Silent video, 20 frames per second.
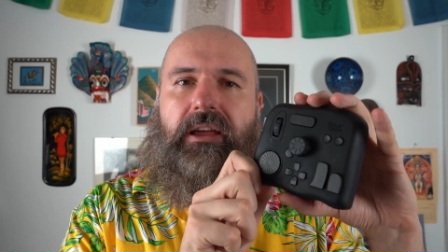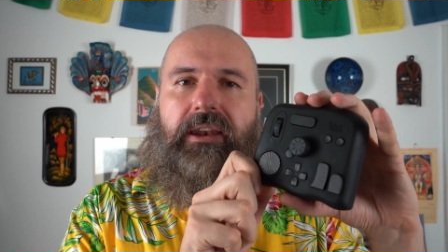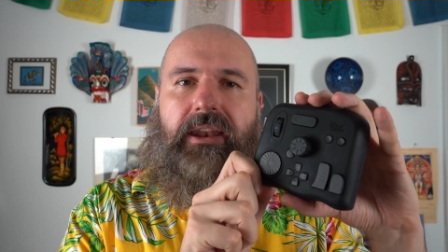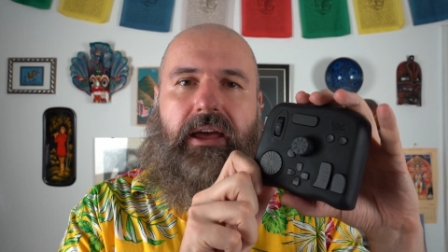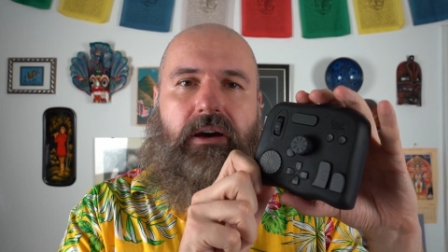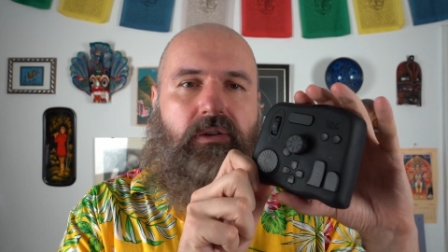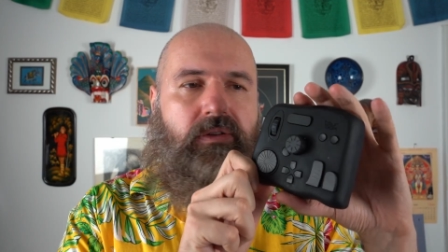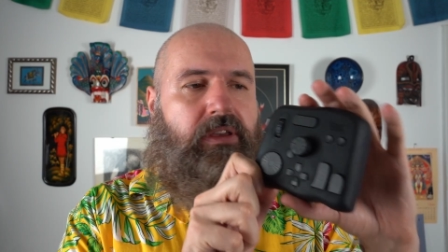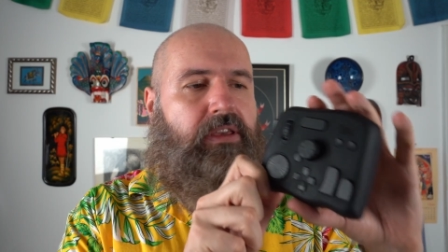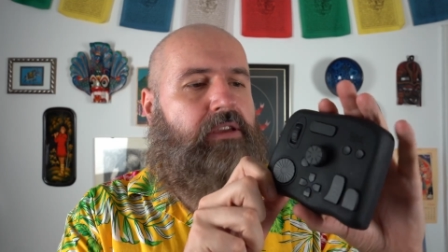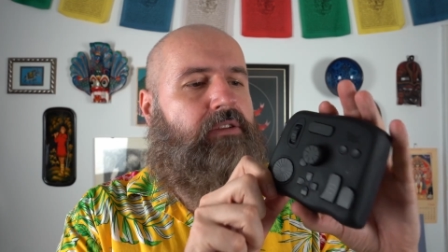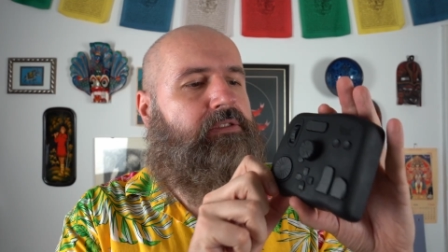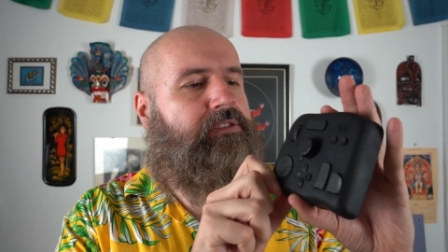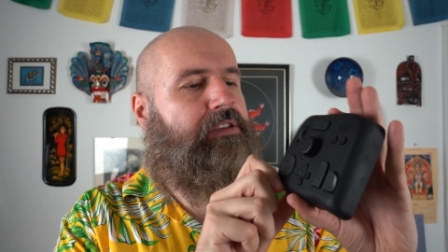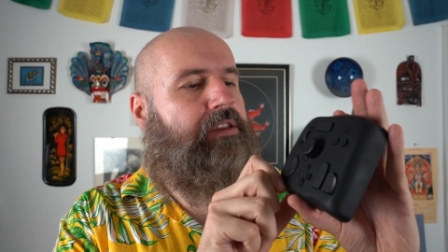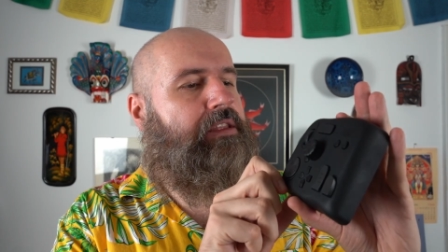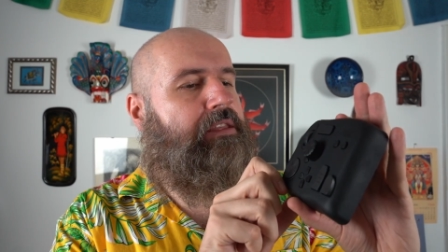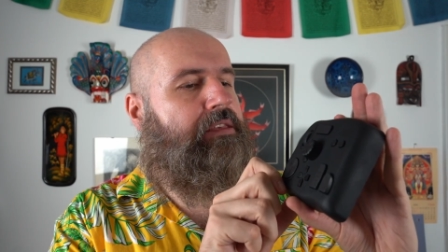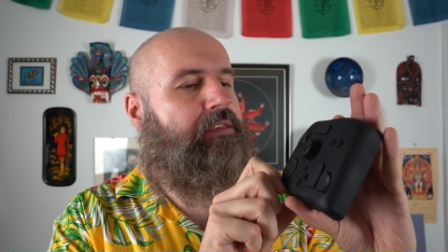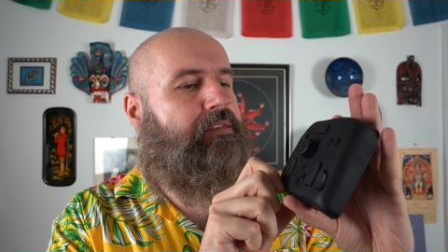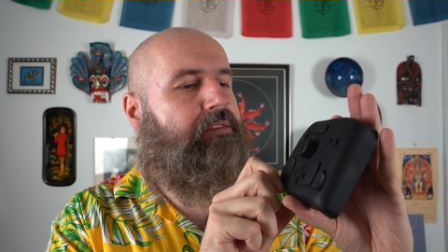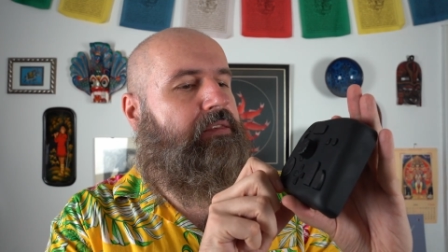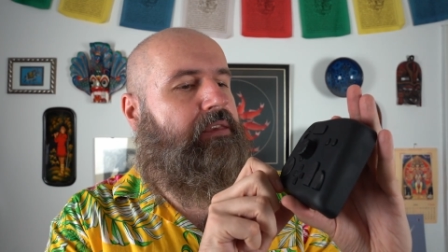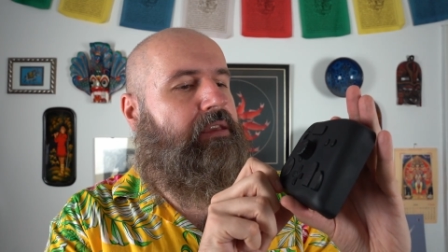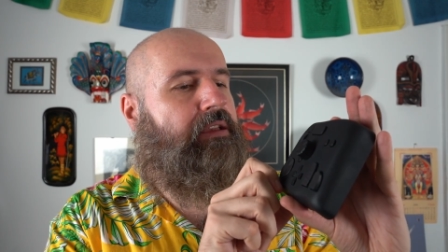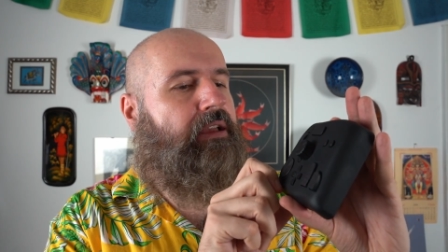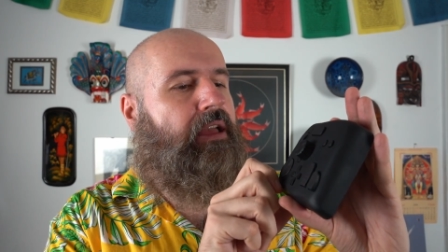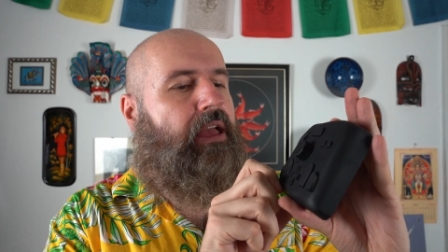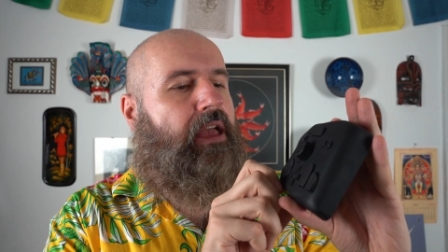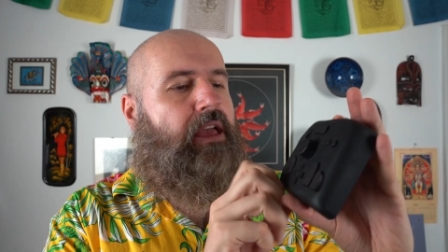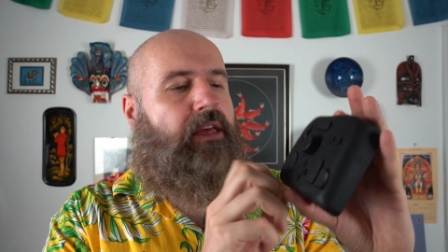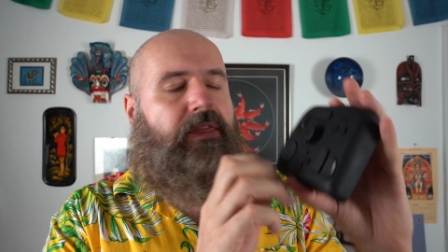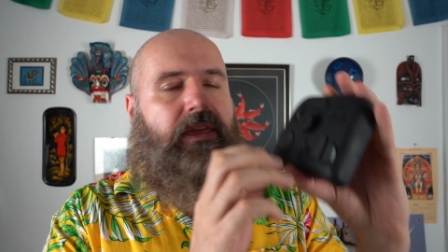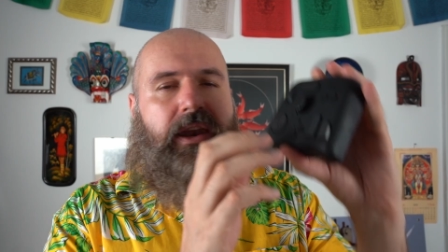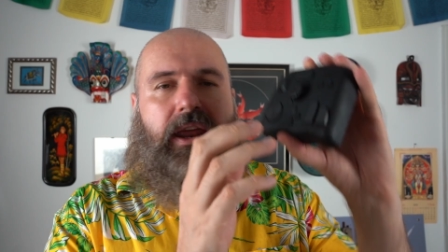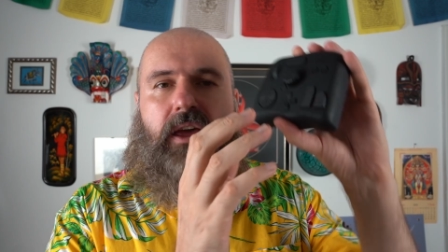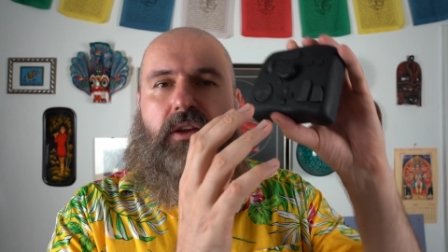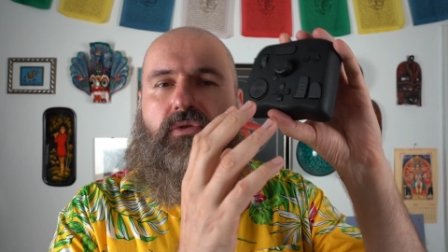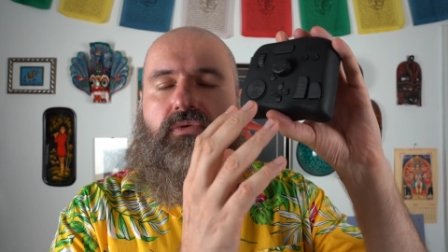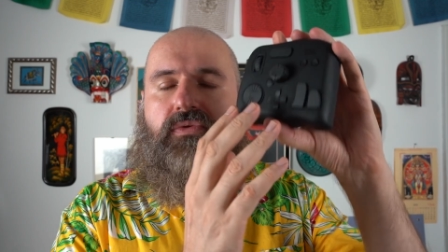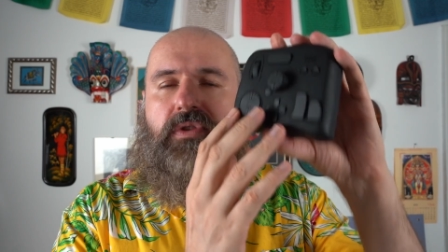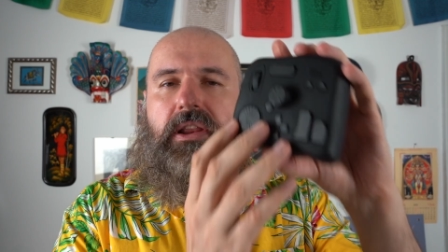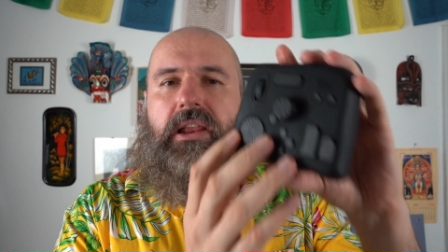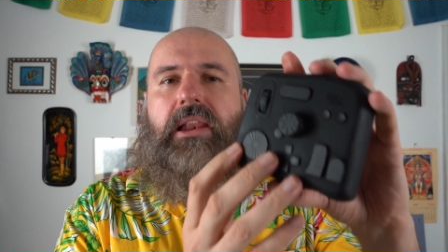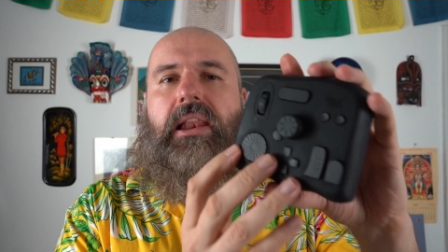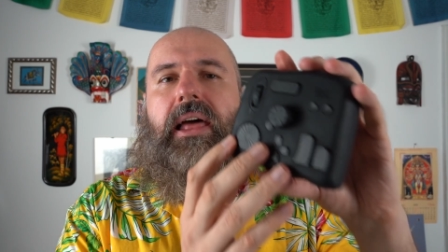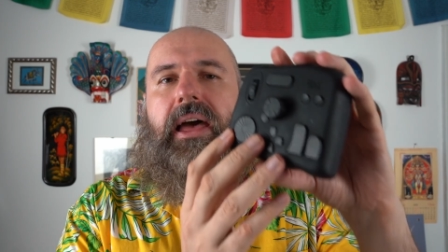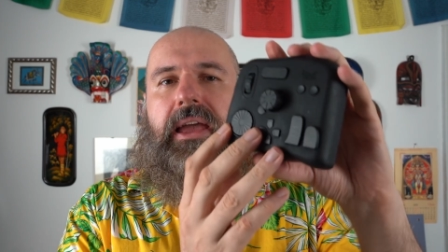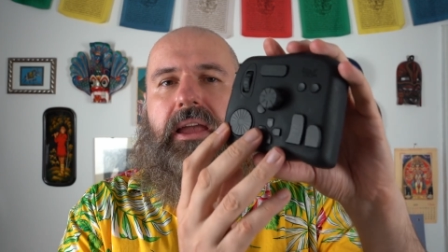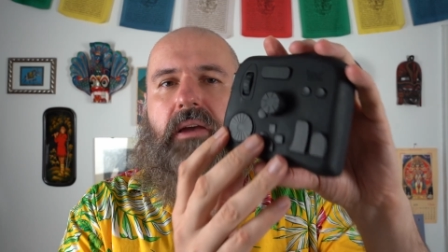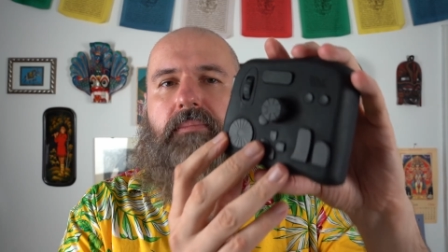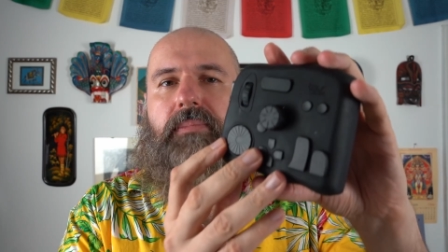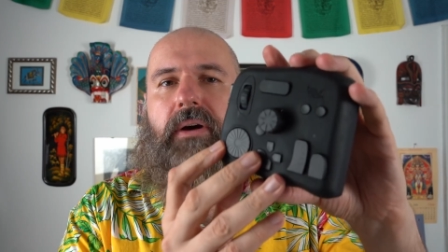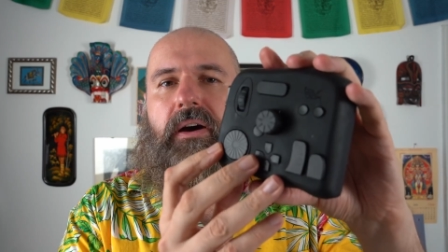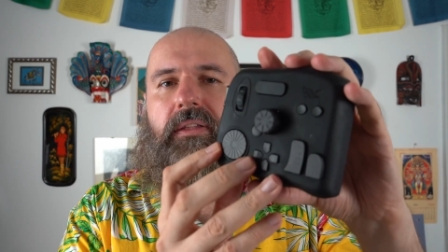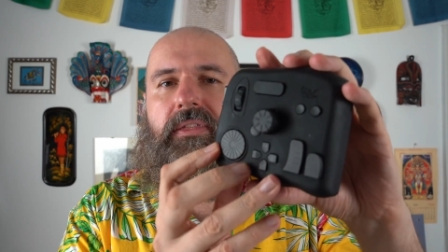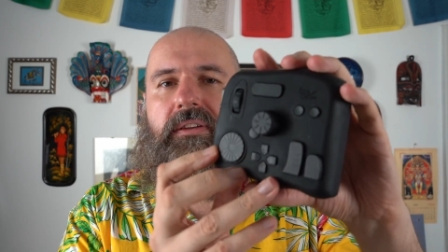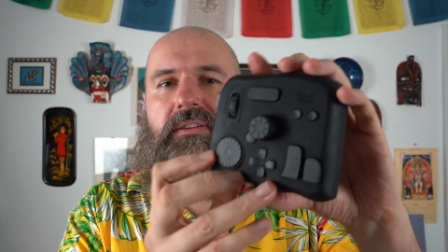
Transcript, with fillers: Now here's another thing that I really like about